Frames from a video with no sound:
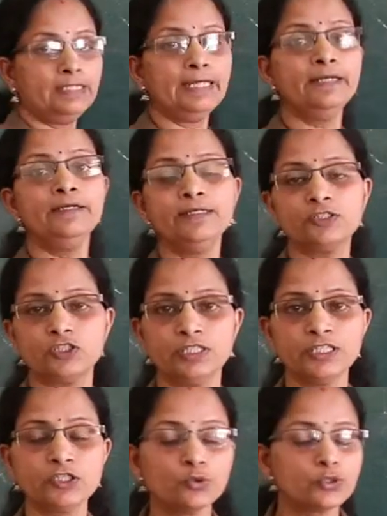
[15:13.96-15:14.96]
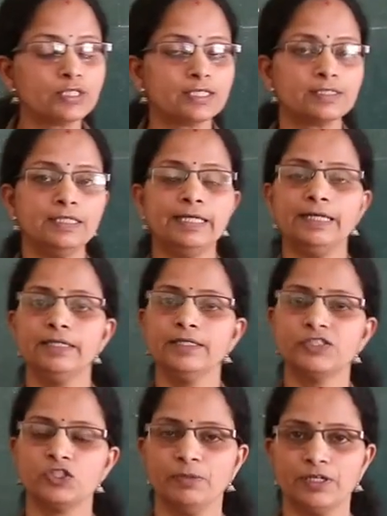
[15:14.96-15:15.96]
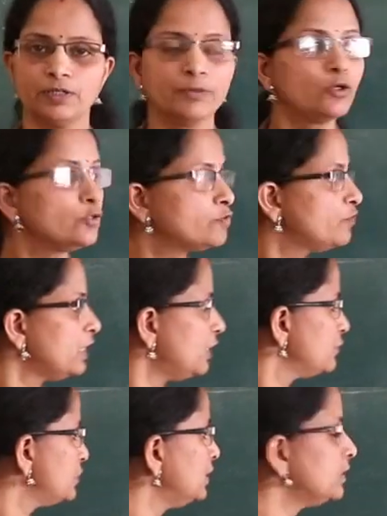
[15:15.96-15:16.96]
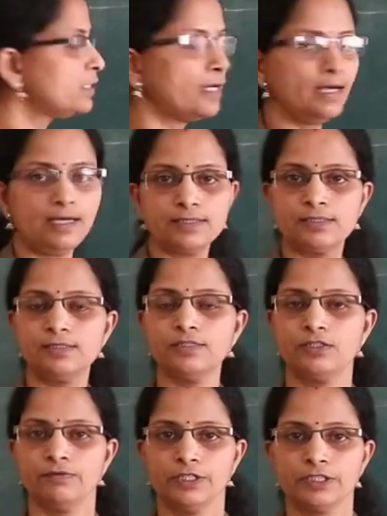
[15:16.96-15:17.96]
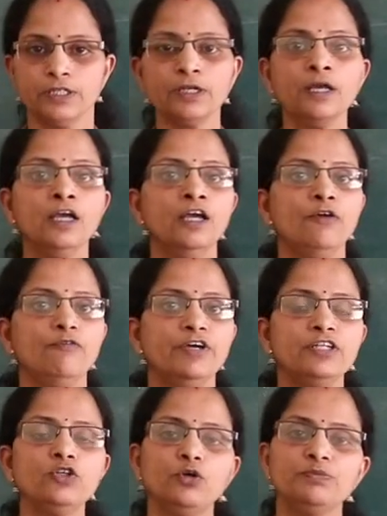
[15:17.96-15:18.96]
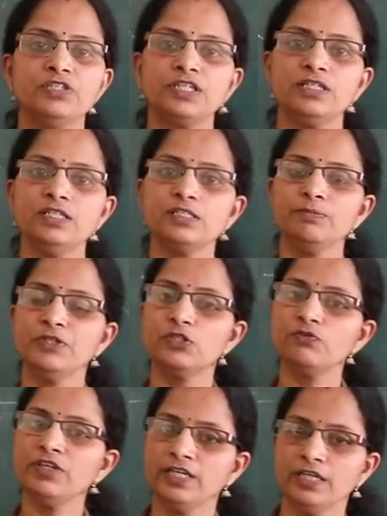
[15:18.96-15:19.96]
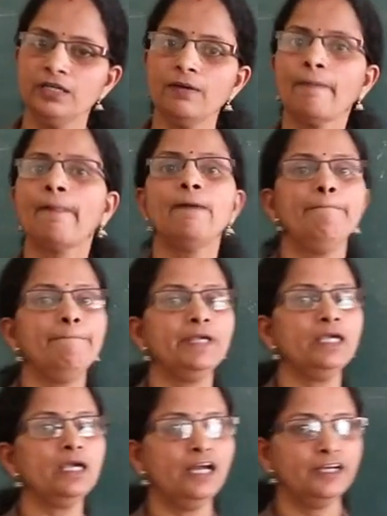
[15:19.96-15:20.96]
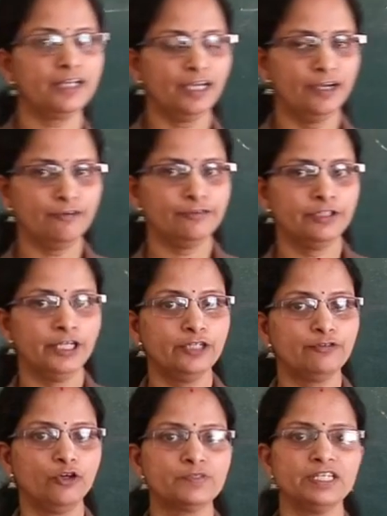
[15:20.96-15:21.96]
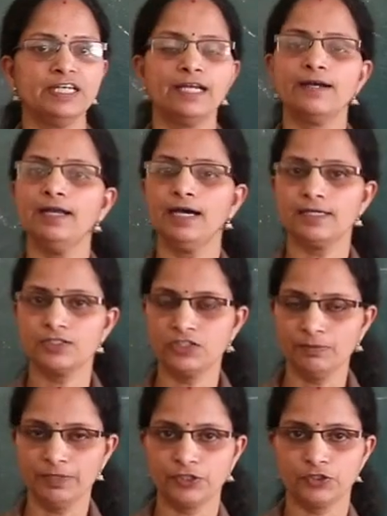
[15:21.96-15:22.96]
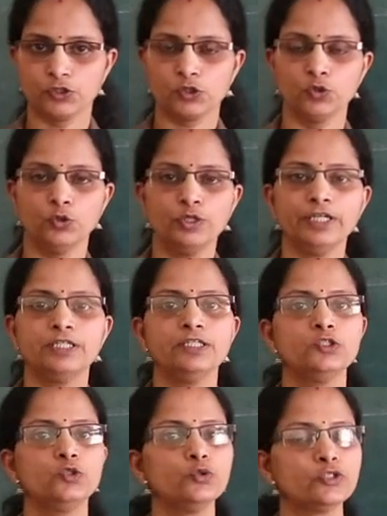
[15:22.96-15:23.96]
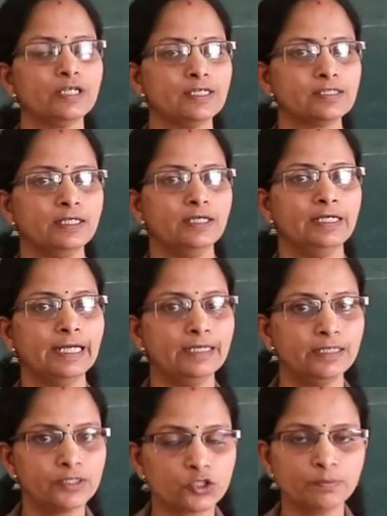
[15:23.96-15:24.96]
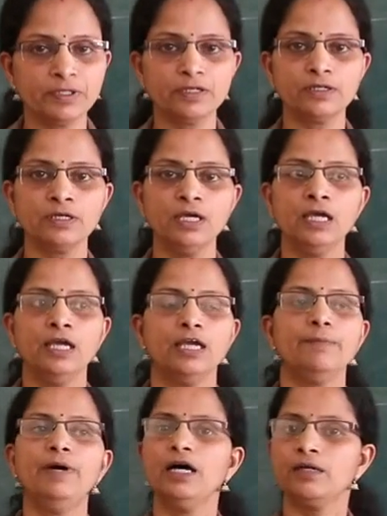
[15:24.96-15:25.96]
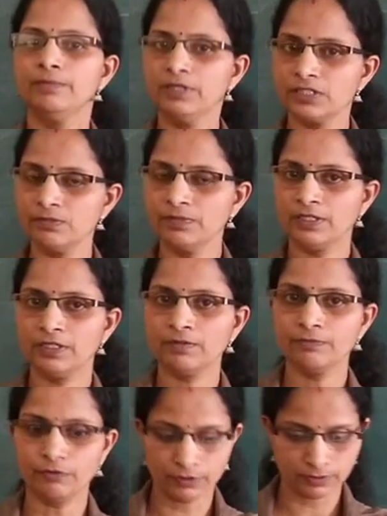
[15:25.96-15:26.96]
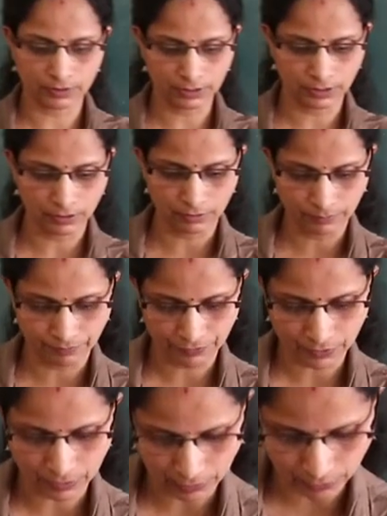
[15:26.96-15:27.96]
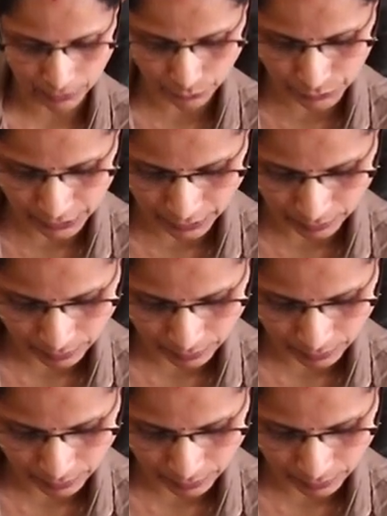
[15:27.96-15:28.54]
dentist. It is used as a dentist mirror because we have seen in the last situation when the object is between P and F, it forms an enlarged image. So it is used as a dentist mirror, a barber's mirror for used